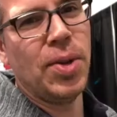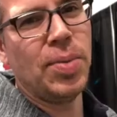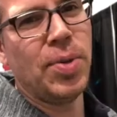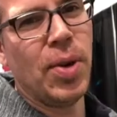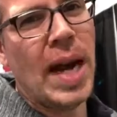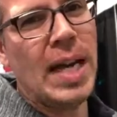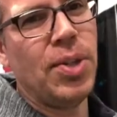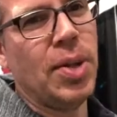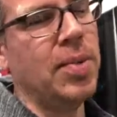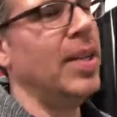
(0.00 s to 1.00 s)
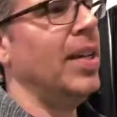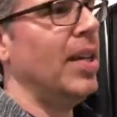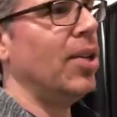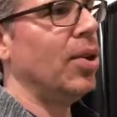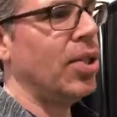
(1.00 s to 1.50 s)
no grind to it.
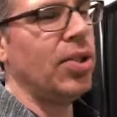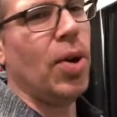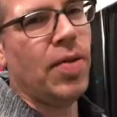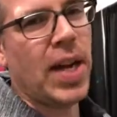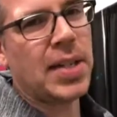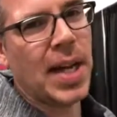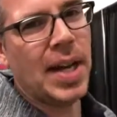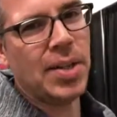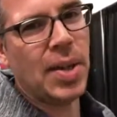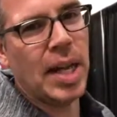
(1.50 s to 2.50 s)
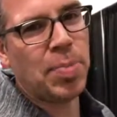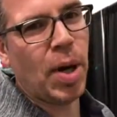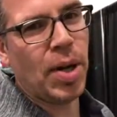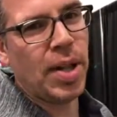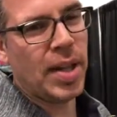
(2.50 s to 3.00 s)
Of course, there's no effects on it, so that's
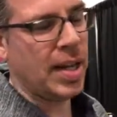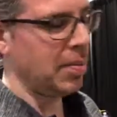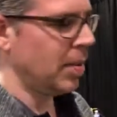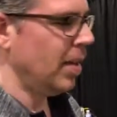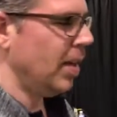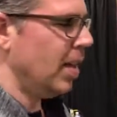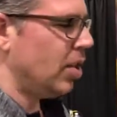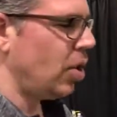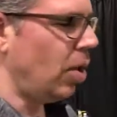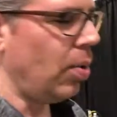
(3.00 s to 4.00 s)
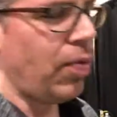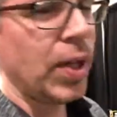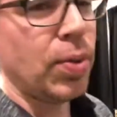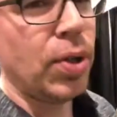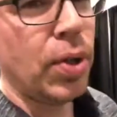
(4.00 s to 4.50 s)
part of the thing. So
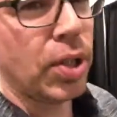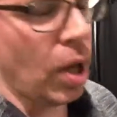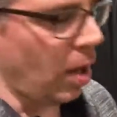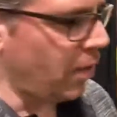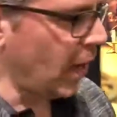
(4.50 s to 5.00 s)
first we'll do the tall and